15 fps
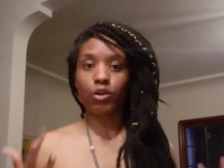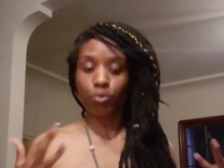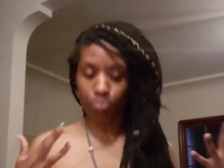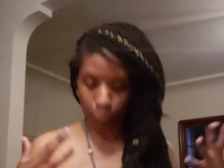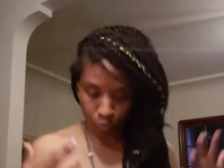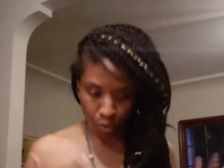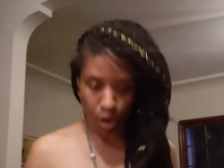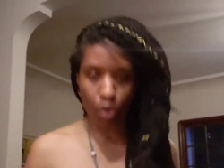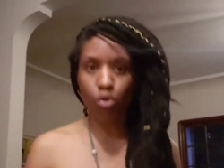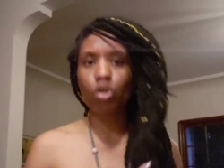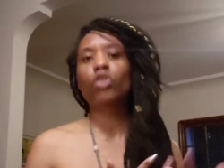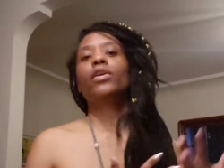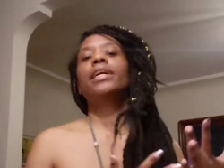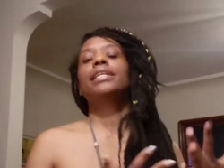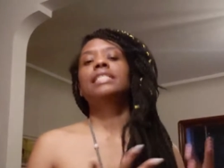
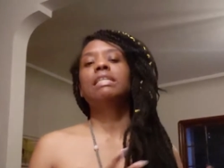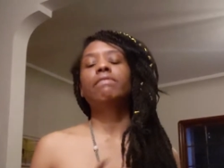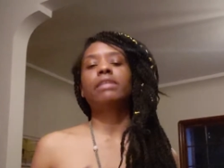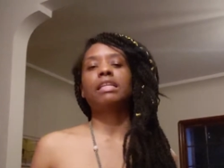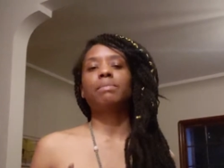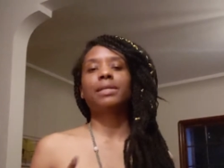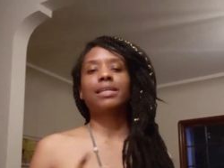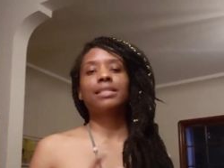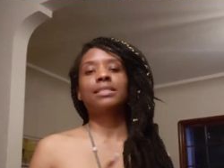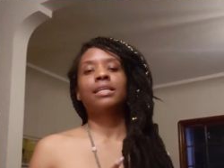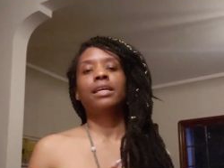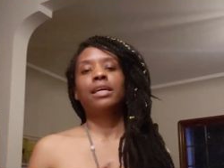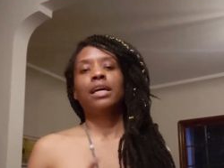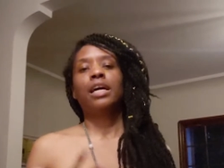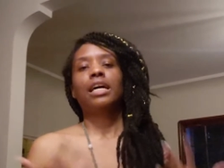procreativity, because
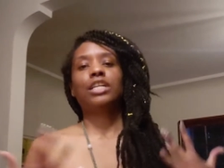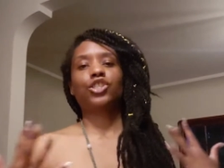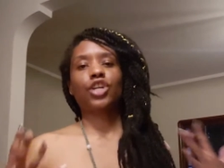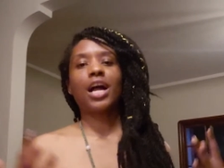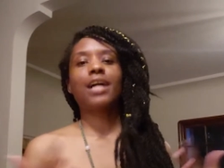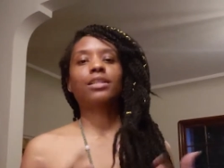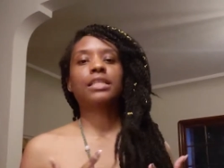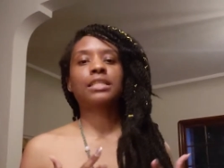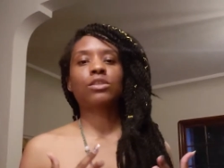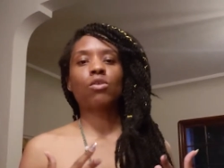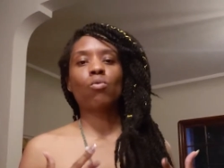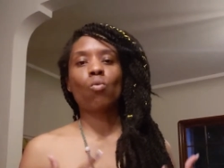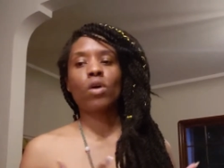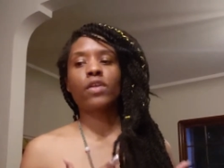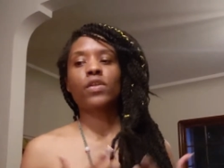a child is
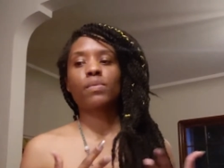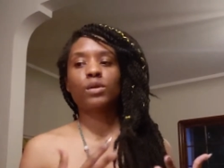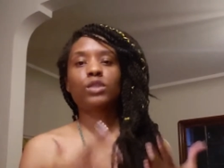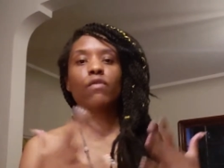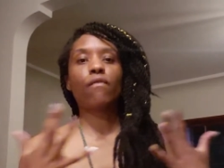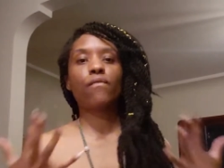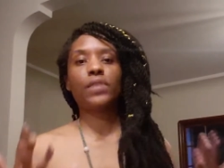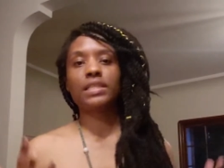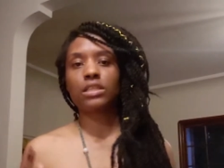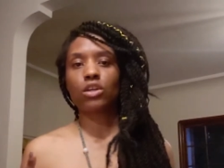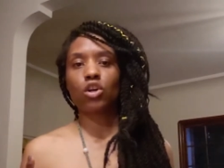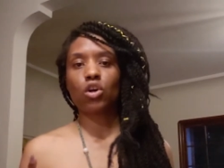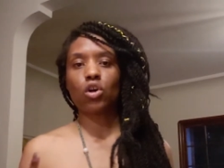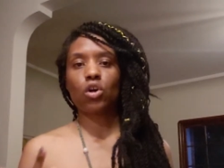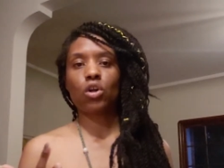one of the most
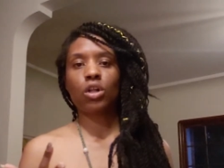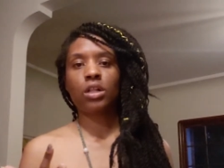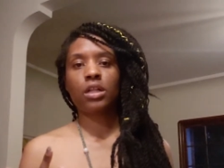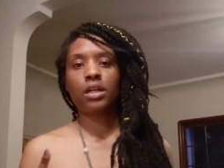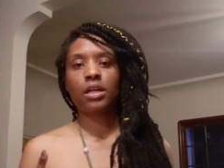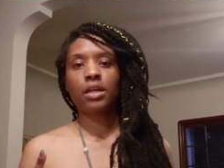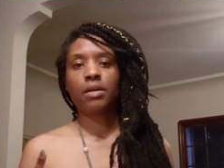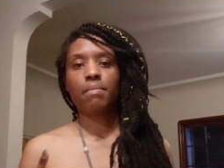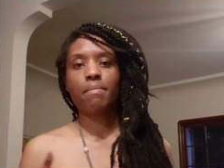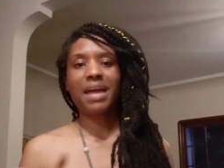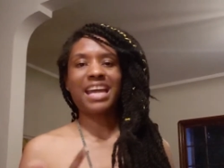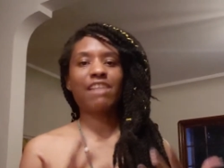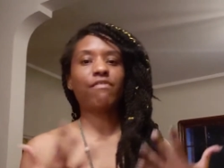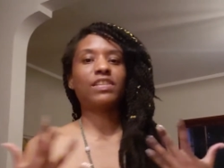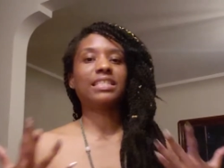physical
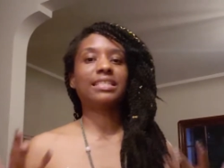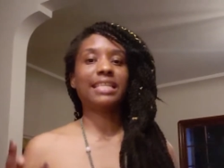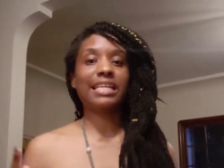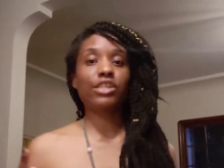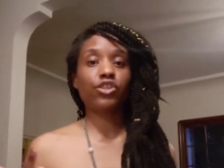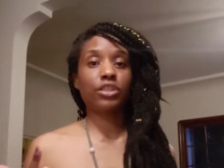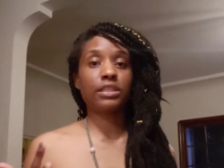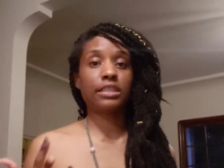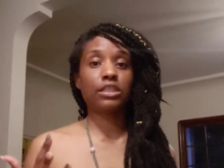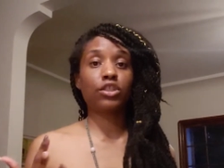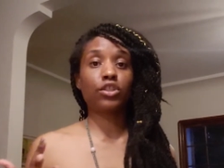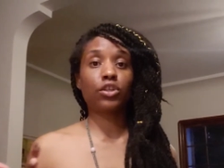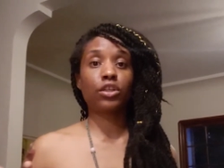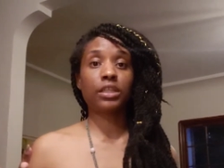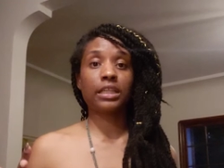manifestations, and
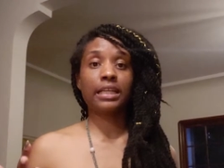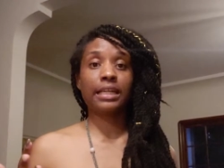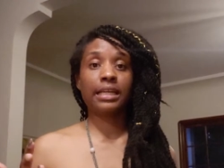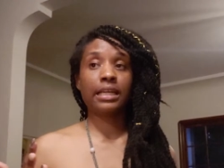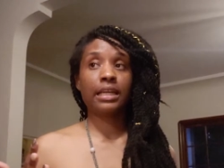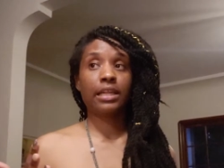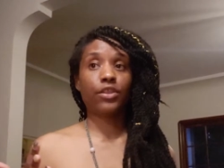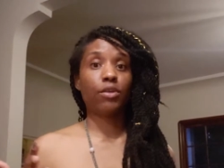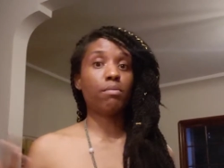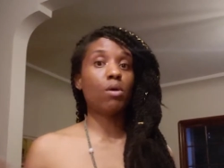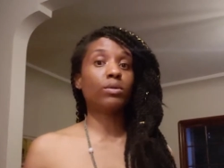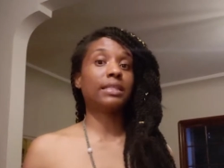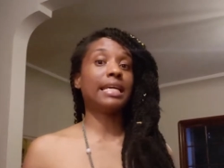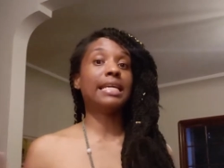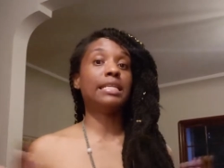certainly the
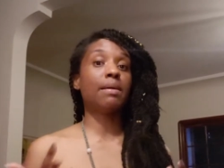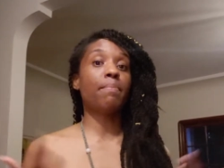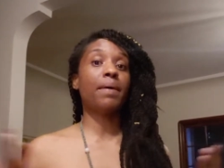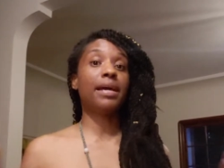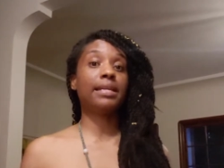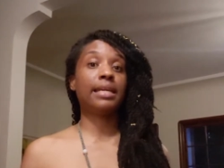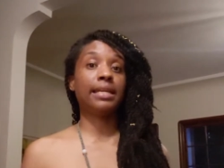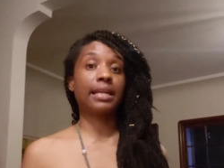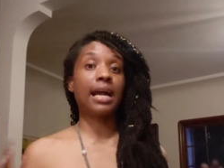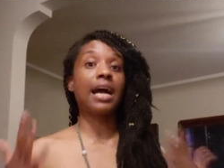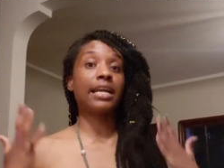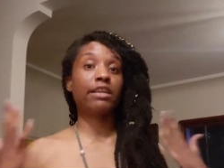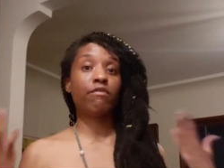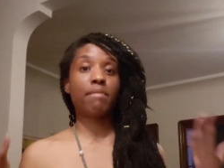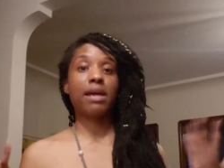most independent
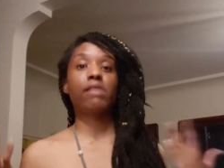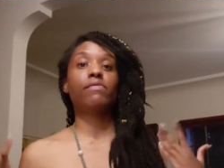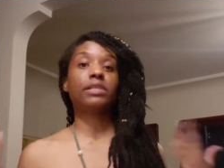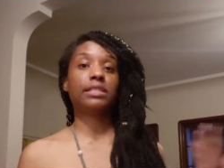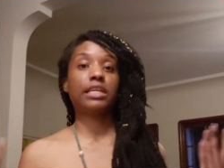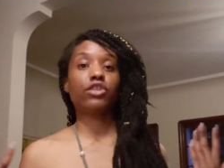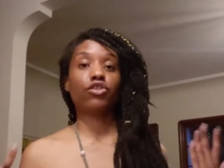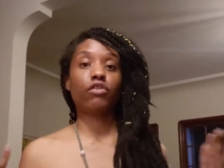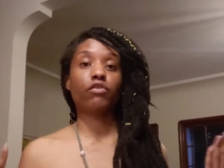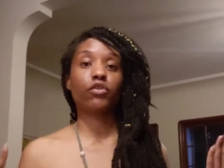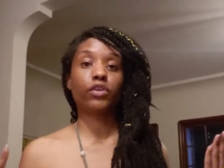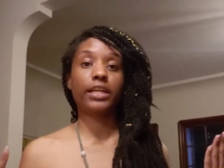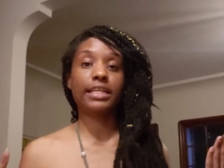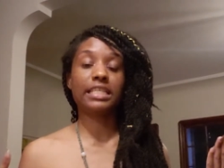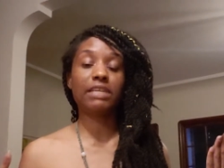kind of manifestation of
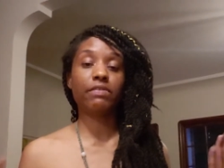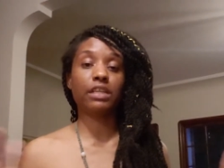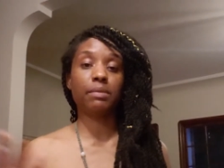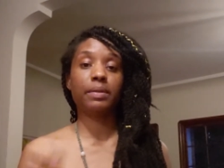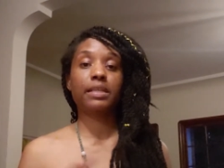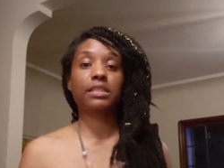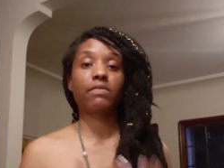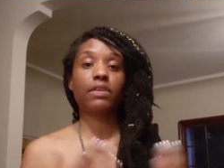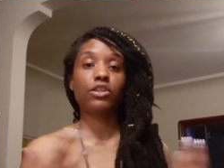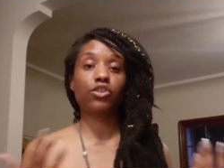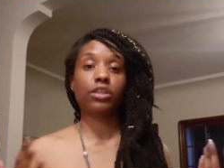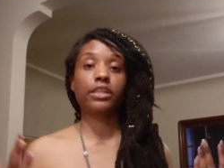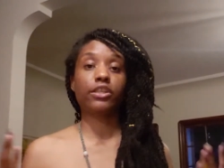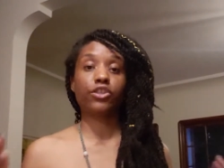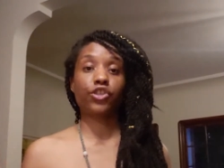creativity, because
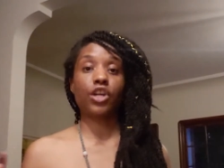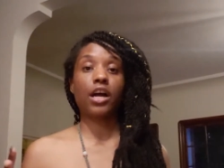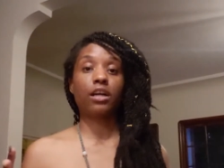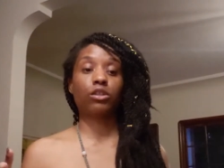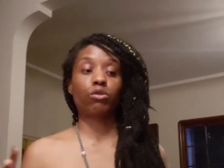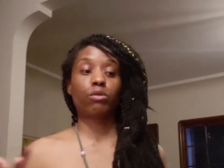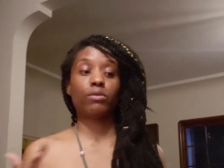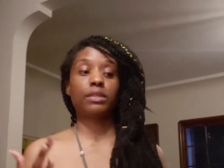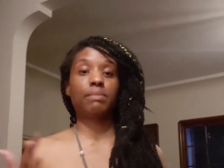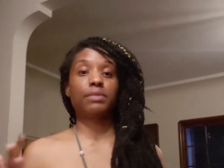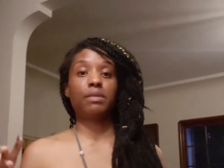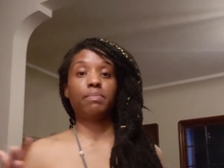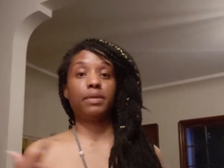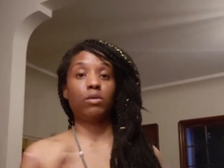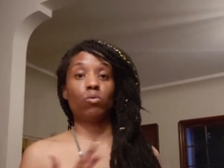eventually your child grows up
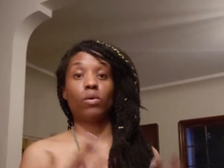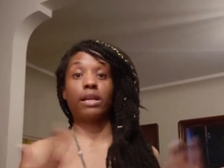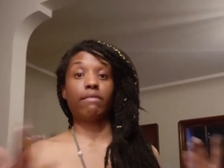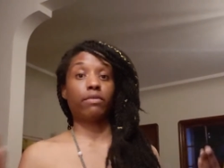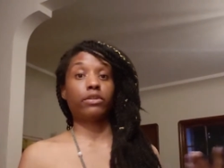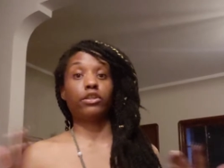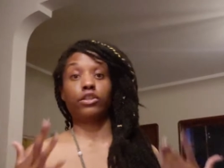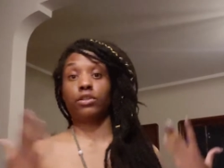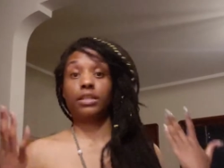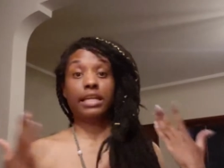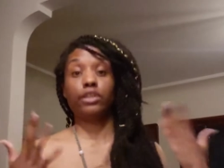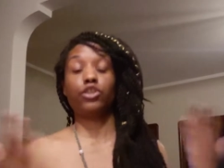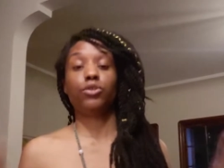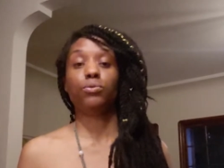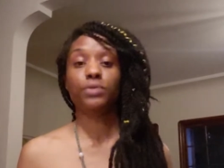to be whatever
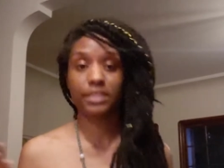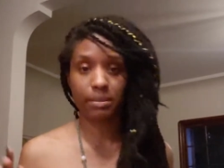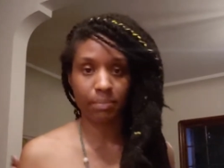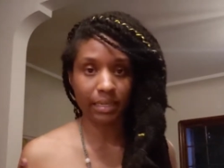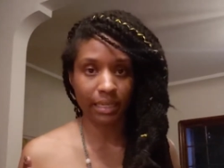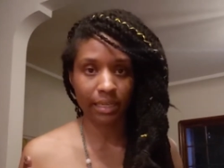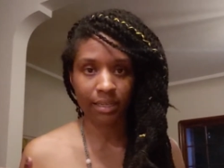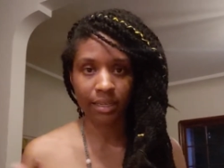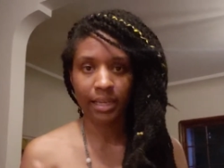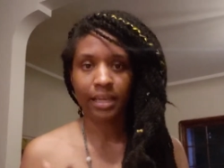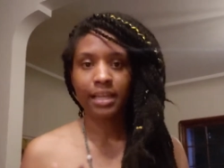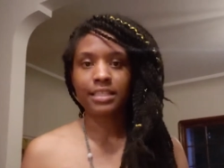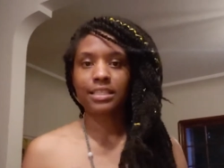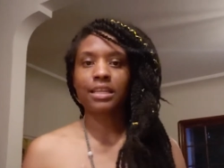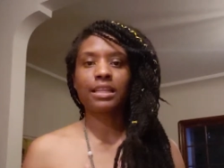they choose to be.
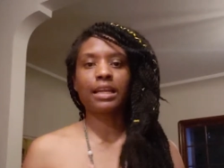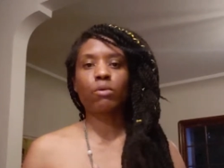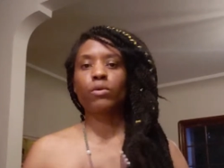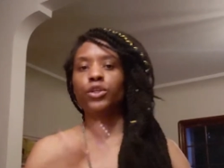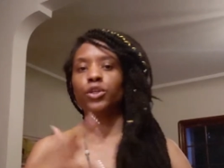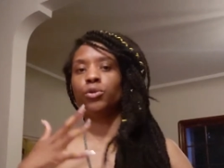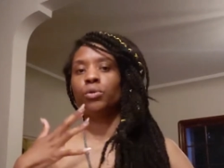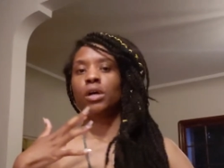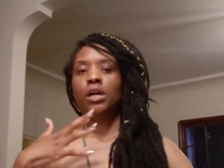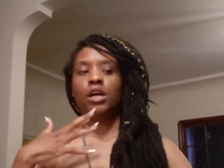It's not like when you